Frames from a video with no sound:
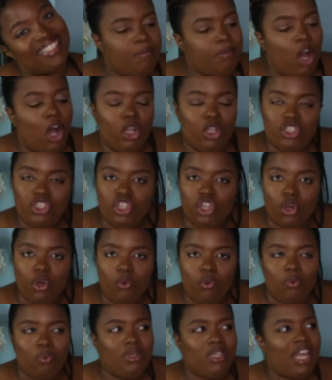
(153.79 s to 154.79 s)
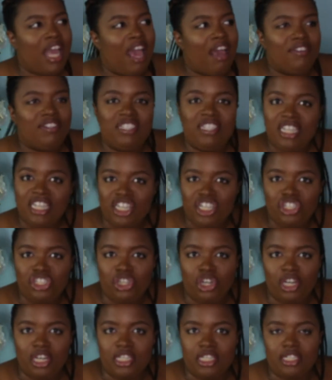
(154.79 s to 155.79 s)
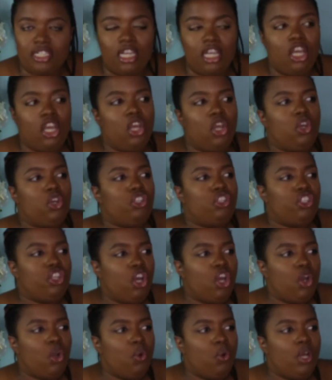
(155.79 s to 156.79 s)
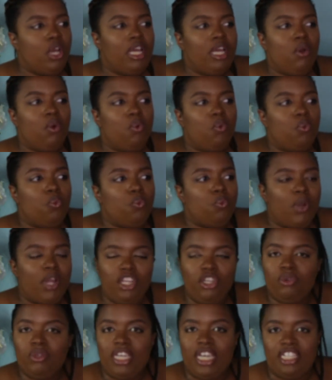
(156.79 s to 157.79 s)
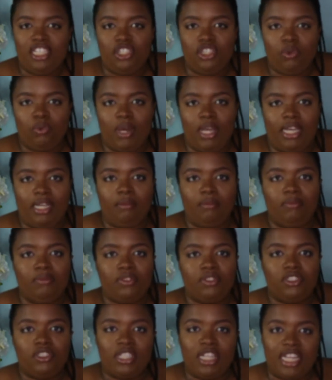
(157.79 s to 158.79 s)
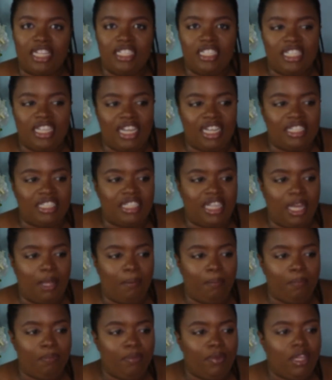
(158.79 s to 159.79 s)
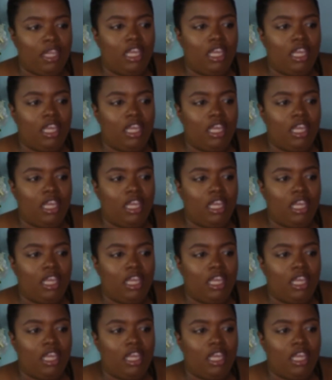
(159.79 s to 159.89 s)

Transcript: Also, we have seating charts. So when you get to the wedding, so that's the next thing.